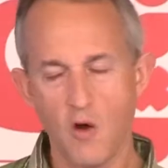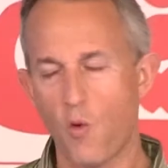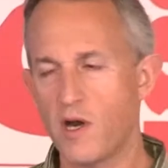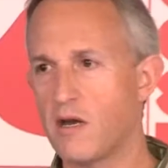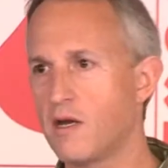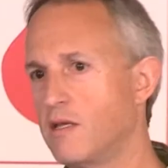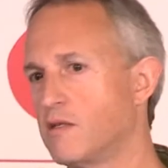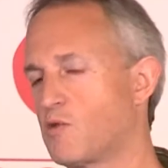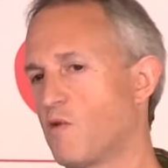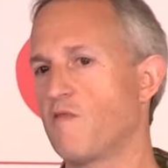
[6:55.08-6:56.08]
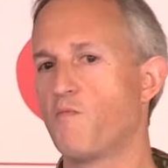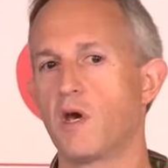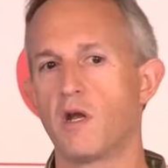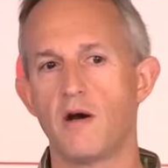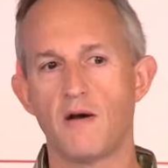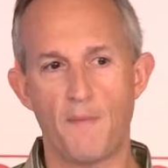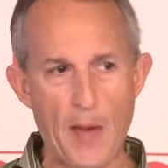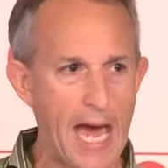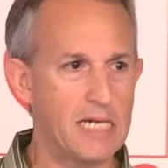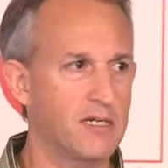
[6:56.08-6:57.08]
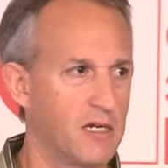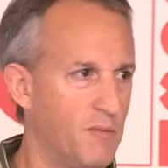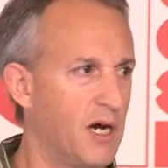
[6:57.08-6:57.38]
One area that's sort of been a passion of